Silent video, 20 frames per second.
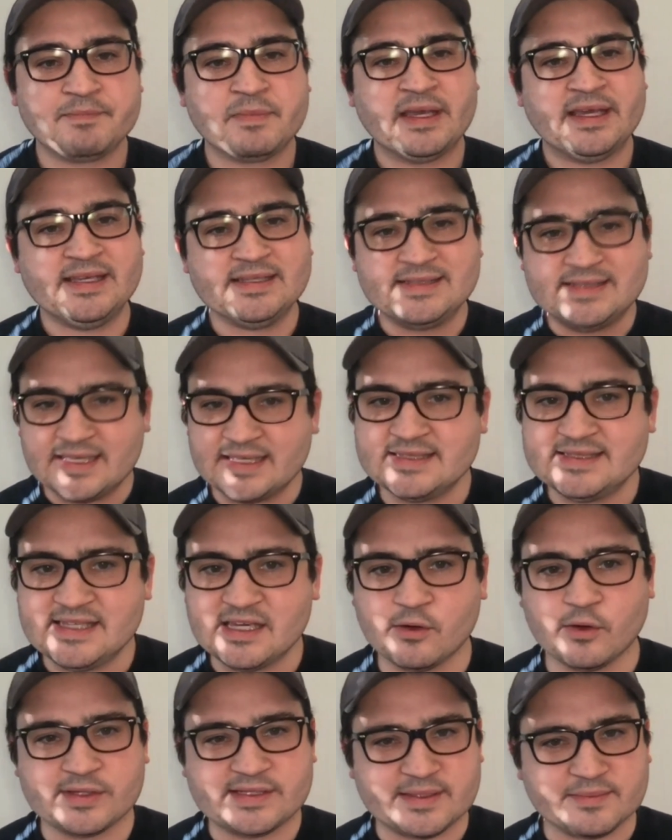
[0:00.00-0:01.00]
He did
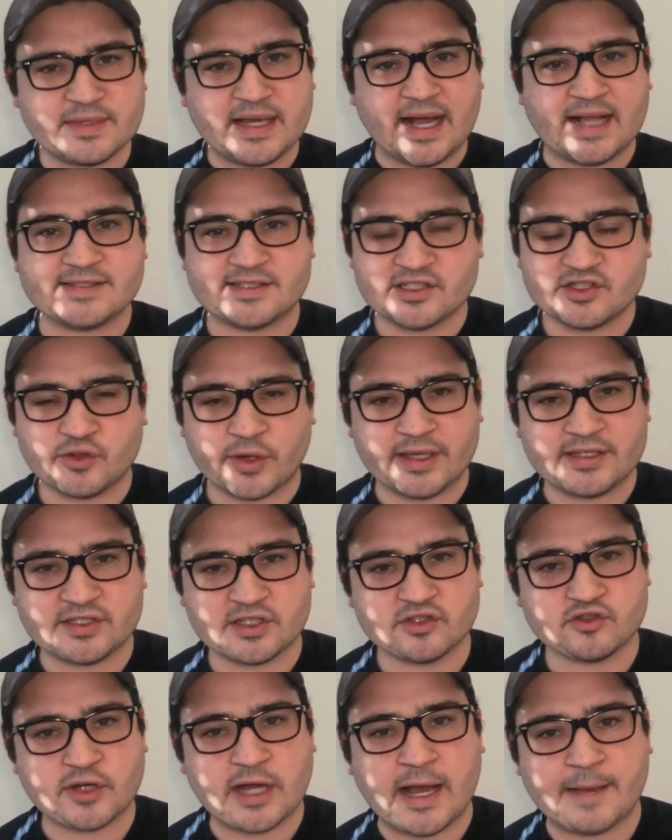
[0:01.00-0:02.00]
deal with some
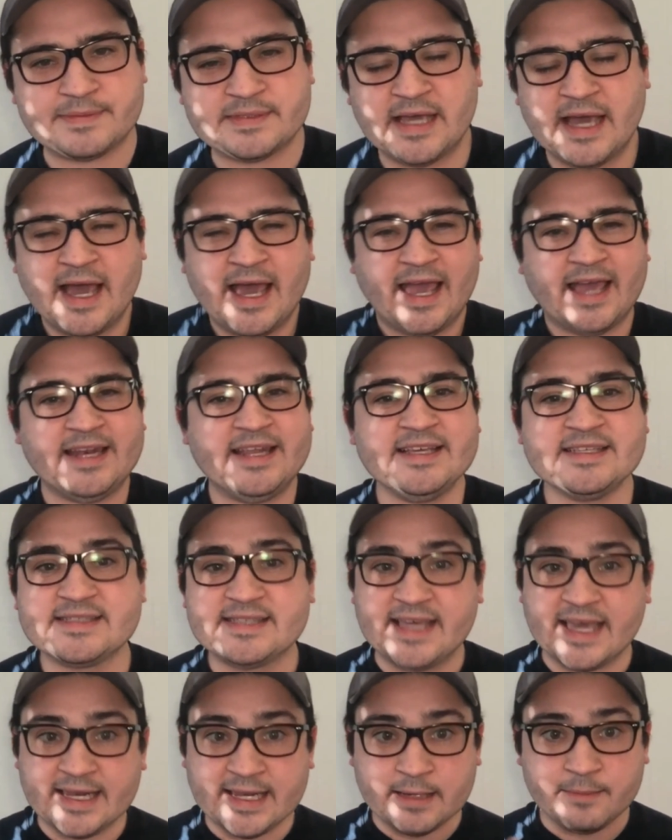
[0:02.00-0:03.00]
concentration drops, and he's
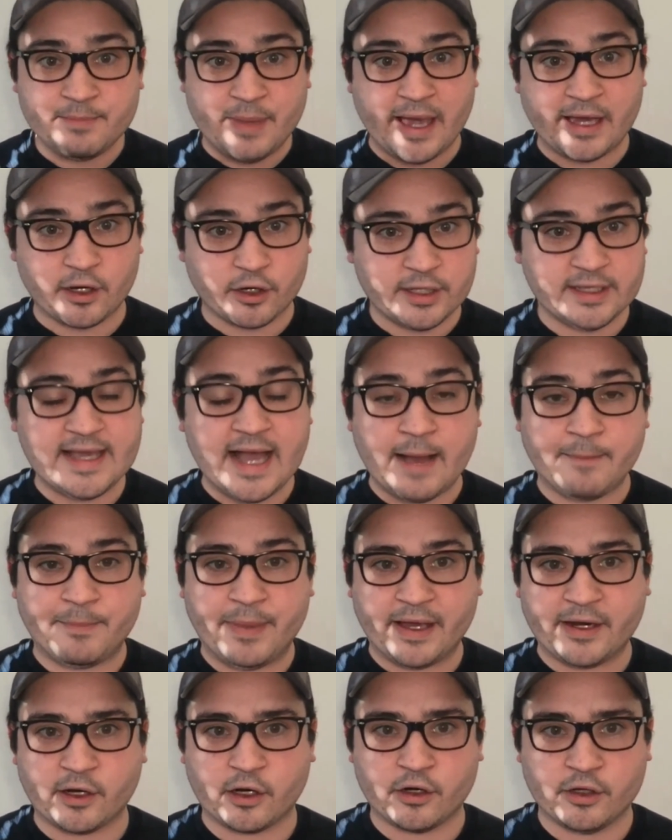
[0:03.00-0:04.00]
getting better. He got
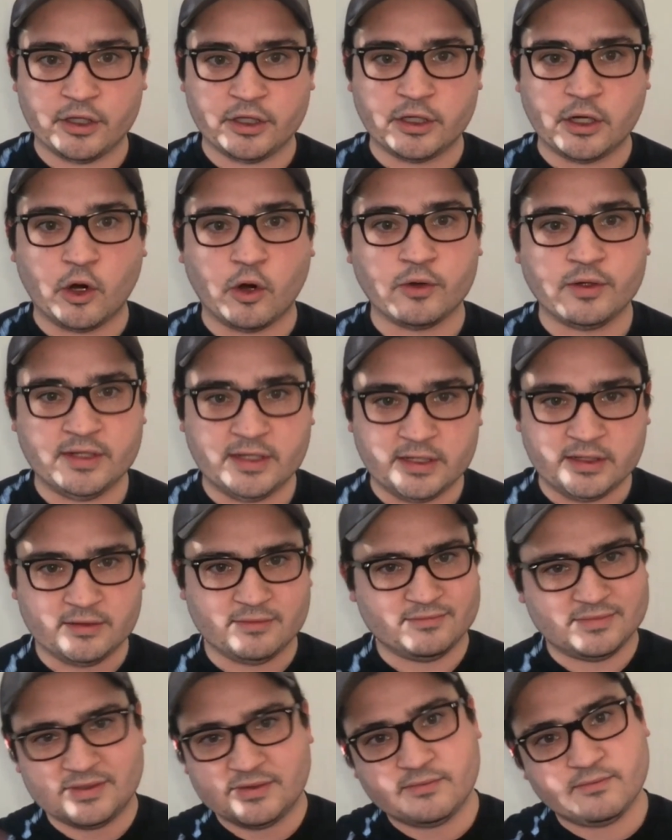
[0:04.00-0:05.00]
better,
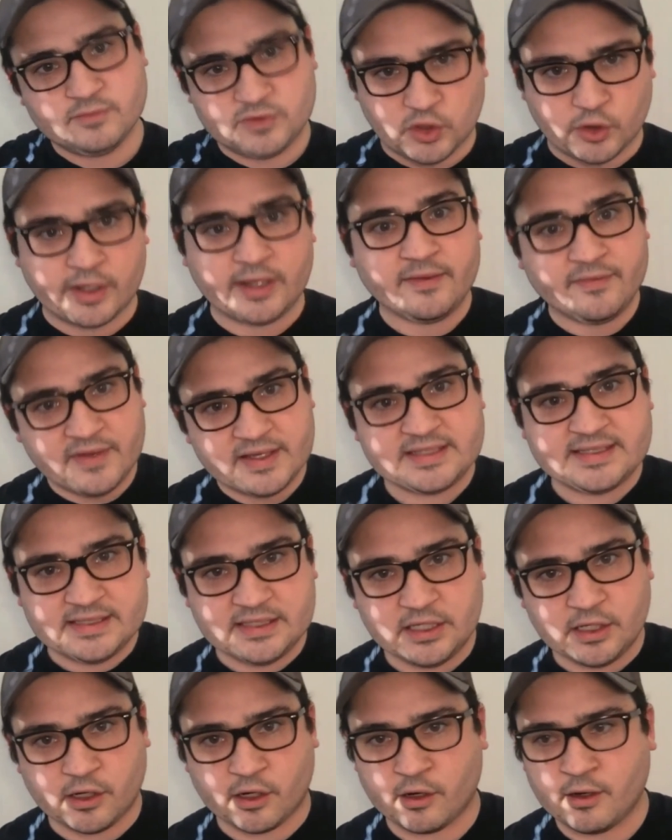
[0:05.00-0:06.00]
during this
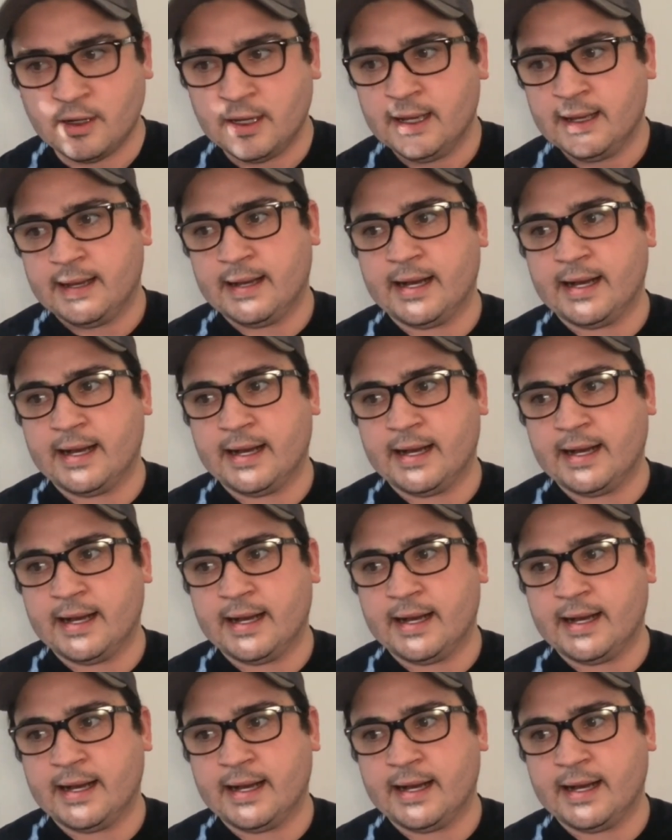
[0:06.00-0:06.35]
year.